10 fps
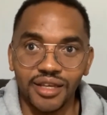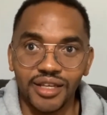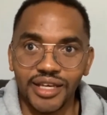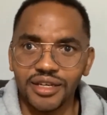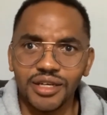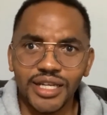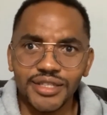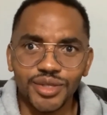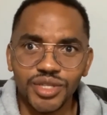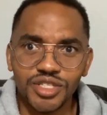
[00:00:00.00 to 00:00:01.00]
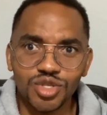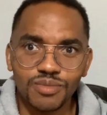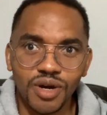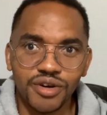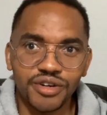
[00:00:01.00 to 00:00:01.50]
Like, oh, I'll do this
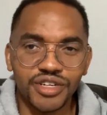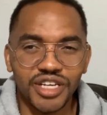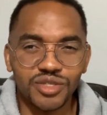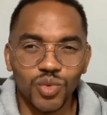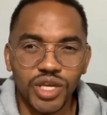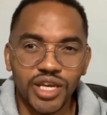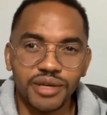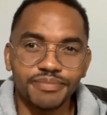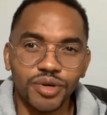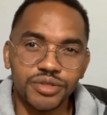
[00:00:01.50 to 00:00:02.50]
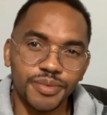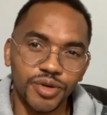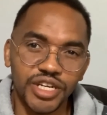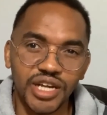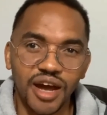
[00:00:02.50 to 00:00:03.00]
tomorrow, next week. I postpone
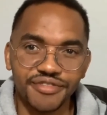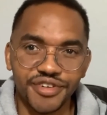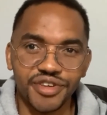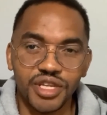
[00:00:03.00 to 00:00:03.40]
it after.